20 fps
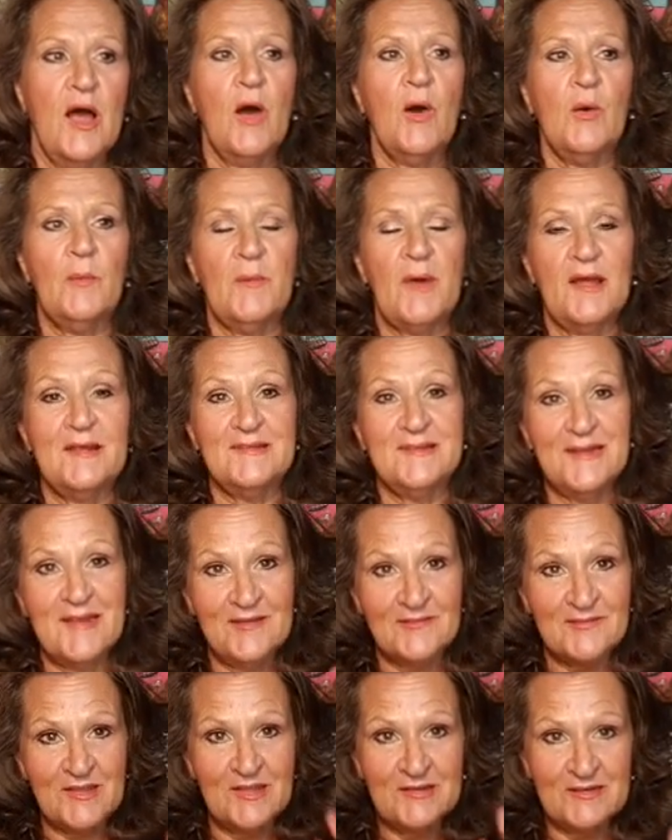Oh, I did
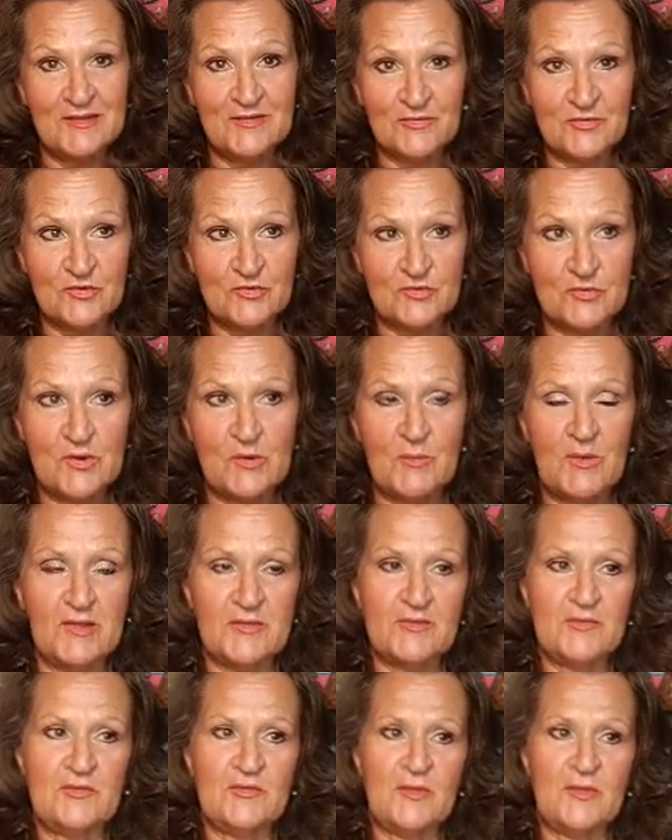have kidney surgery once,